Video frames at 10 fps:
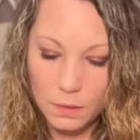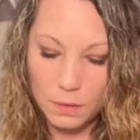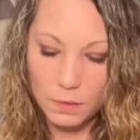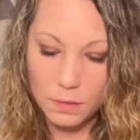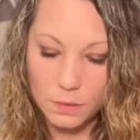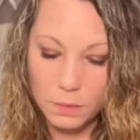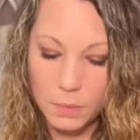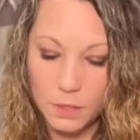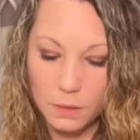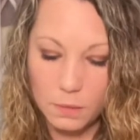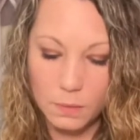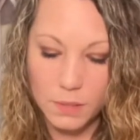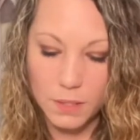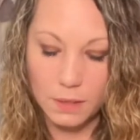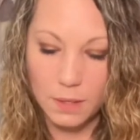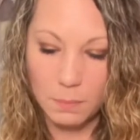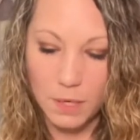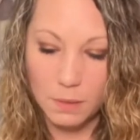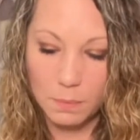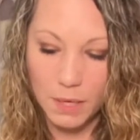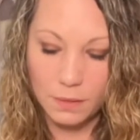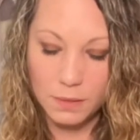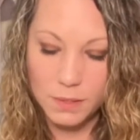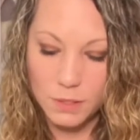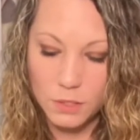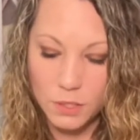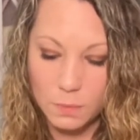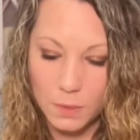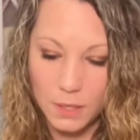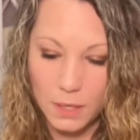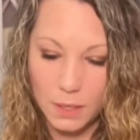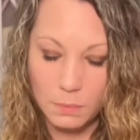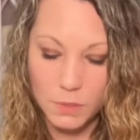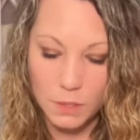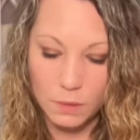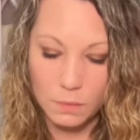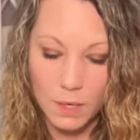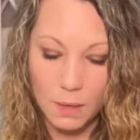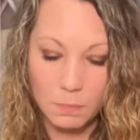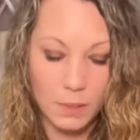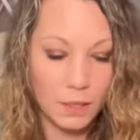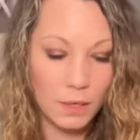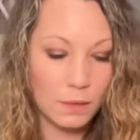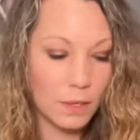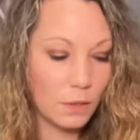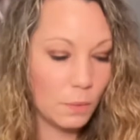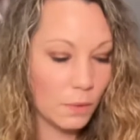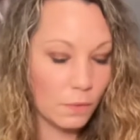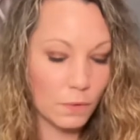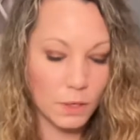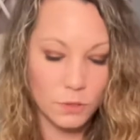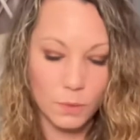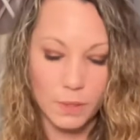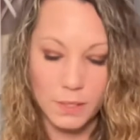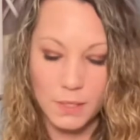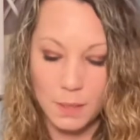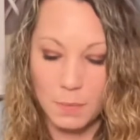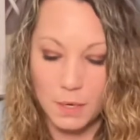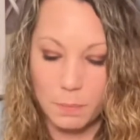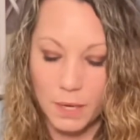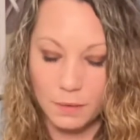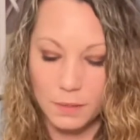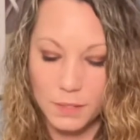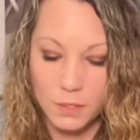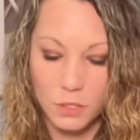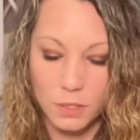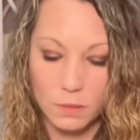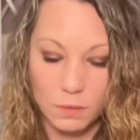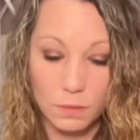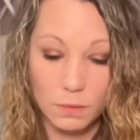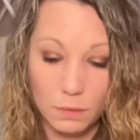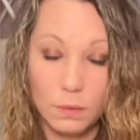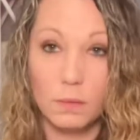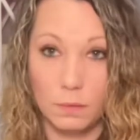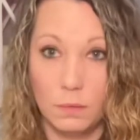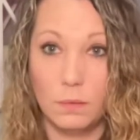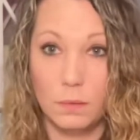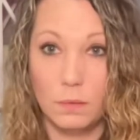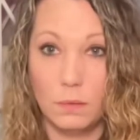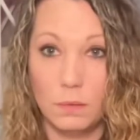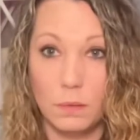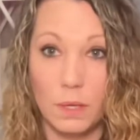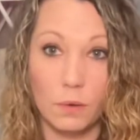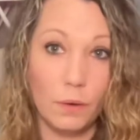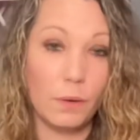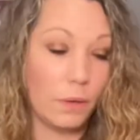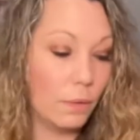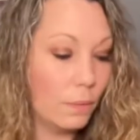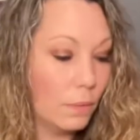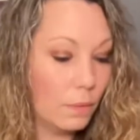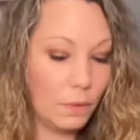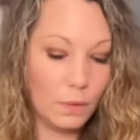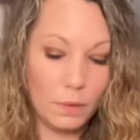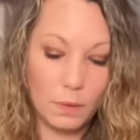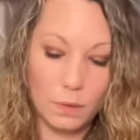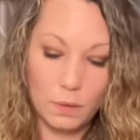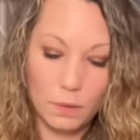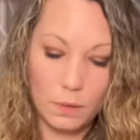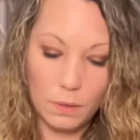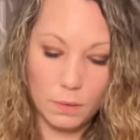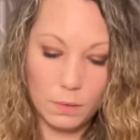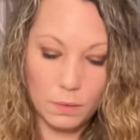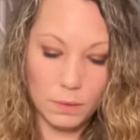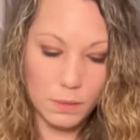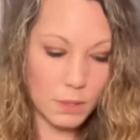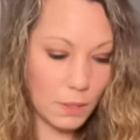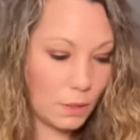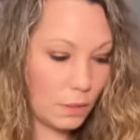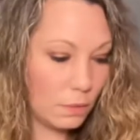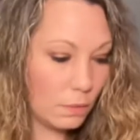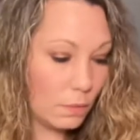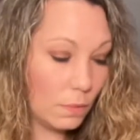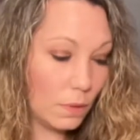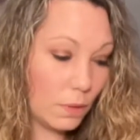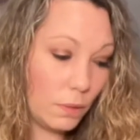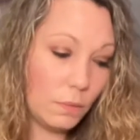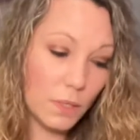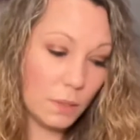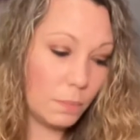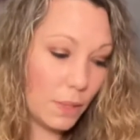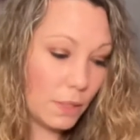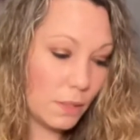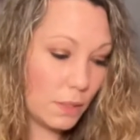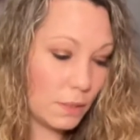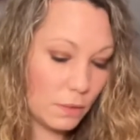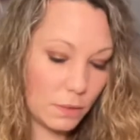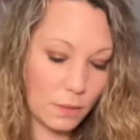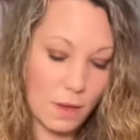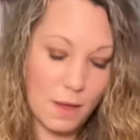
This could be you. It's like they made a bad decision when it came to you, not meaning that you were the wrong choice. They made a bad decision and hurt you. Let's see. Or you did, Pisces.